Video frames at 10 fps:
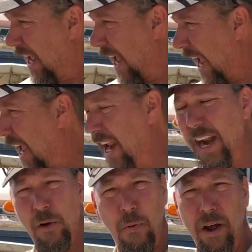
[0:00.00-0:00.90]
And I
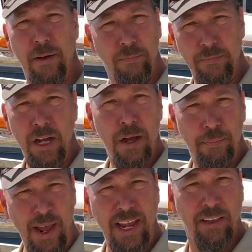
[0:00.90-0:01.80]
don't want to
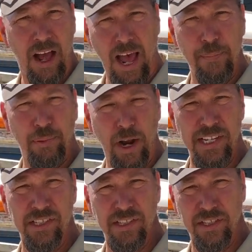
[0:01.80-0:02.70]
pay the high
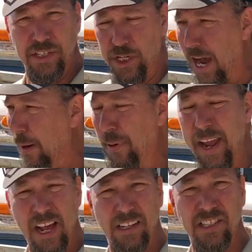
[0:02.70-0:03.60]
prices that you got to pay
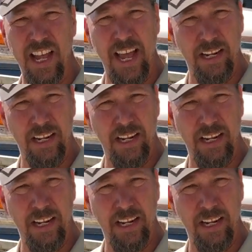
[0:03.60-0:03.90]
on the side